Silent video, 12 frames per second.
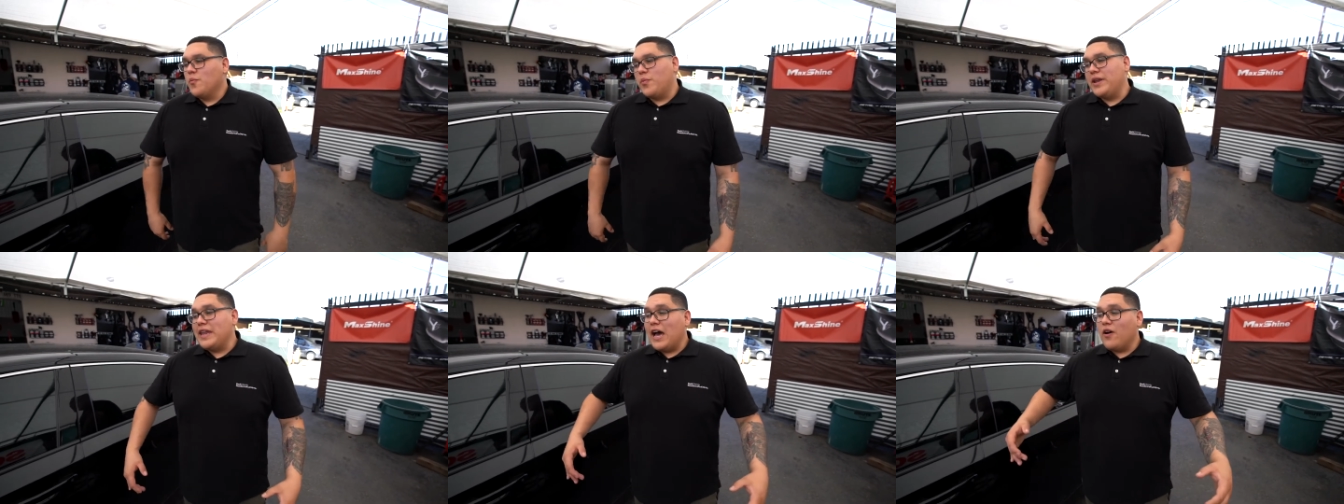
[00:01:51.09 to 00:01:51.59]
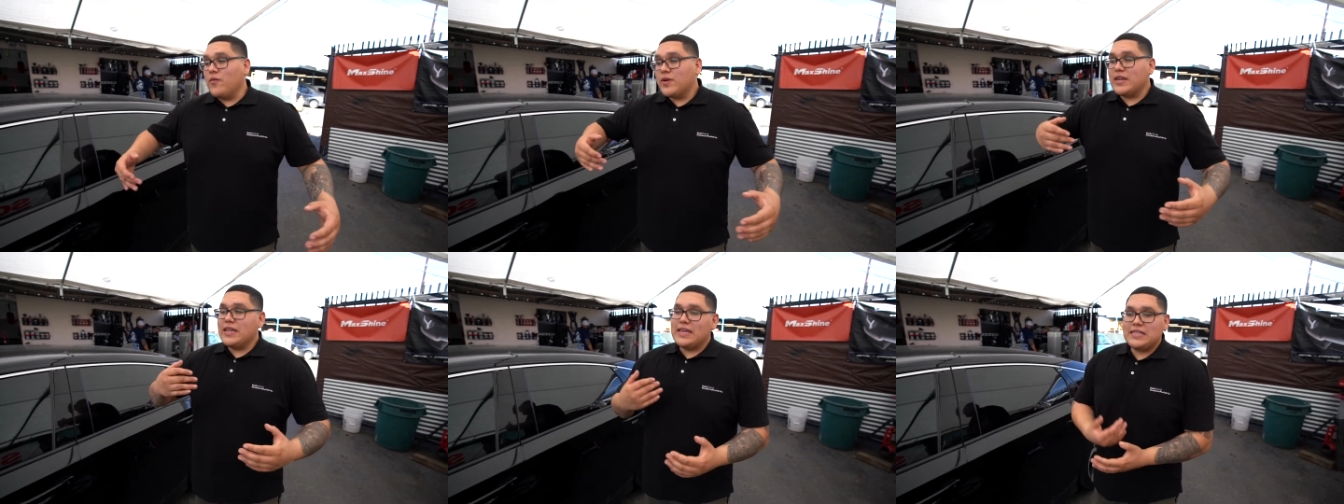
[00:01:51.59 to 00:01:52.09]
But now we're
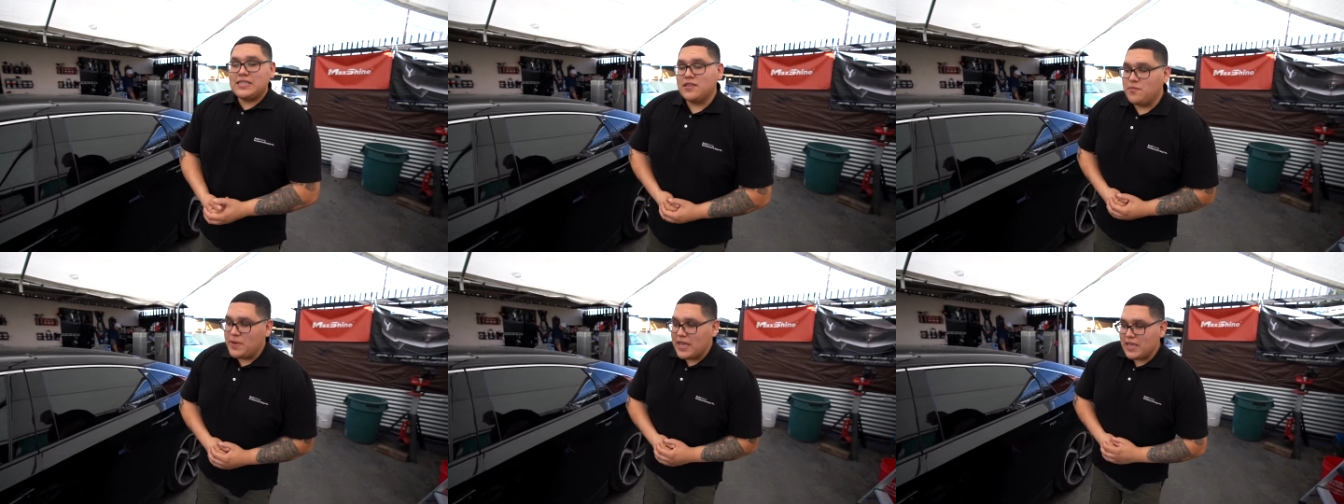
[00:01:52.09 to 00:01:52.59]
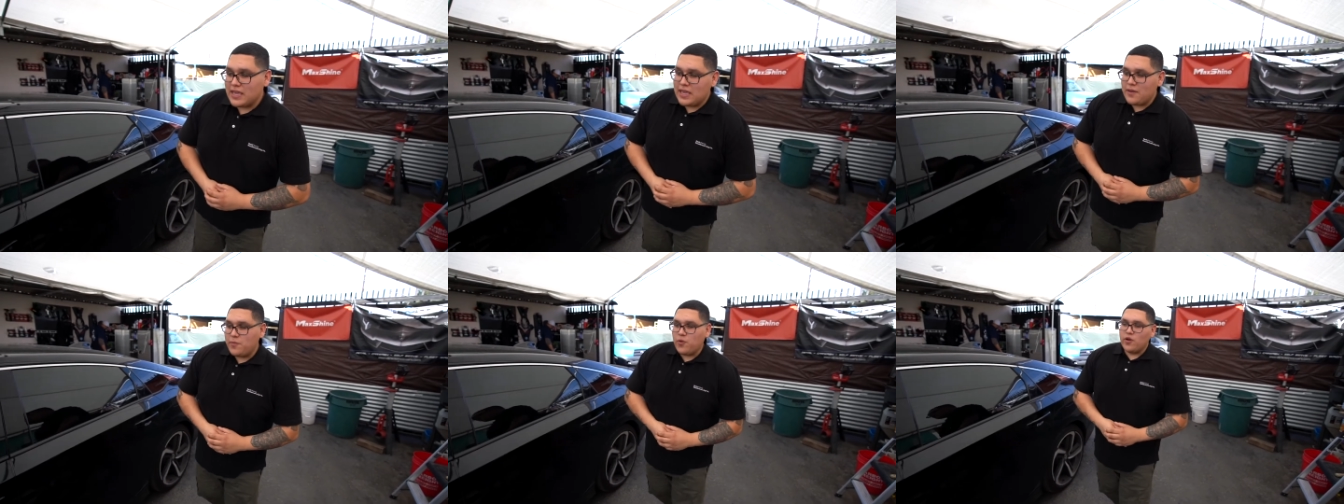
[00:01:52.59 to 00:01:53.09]
gonna get to the main
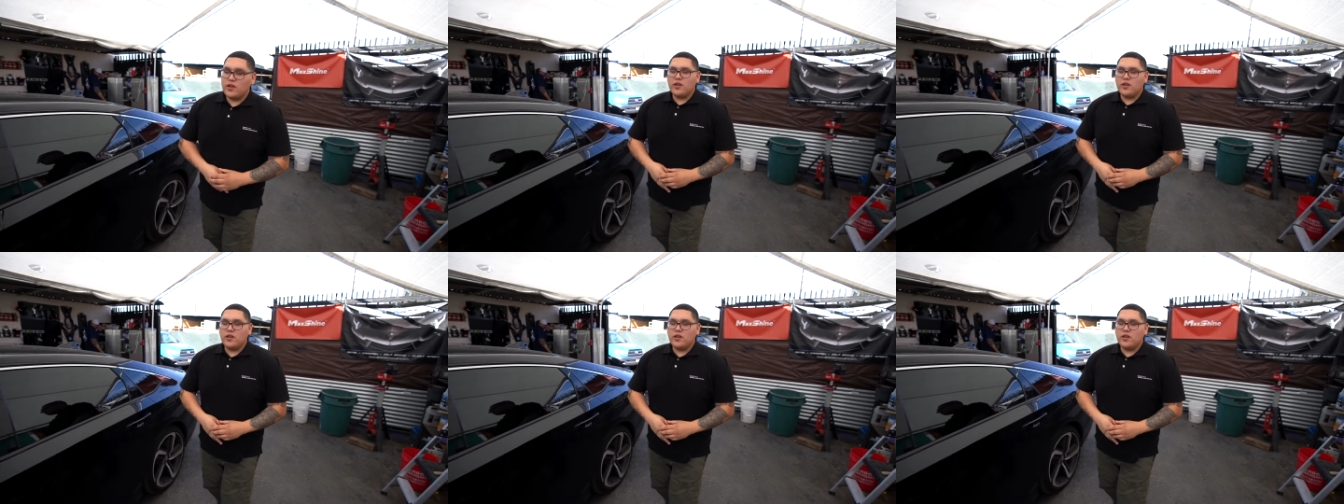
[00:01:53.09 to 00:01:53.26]
key point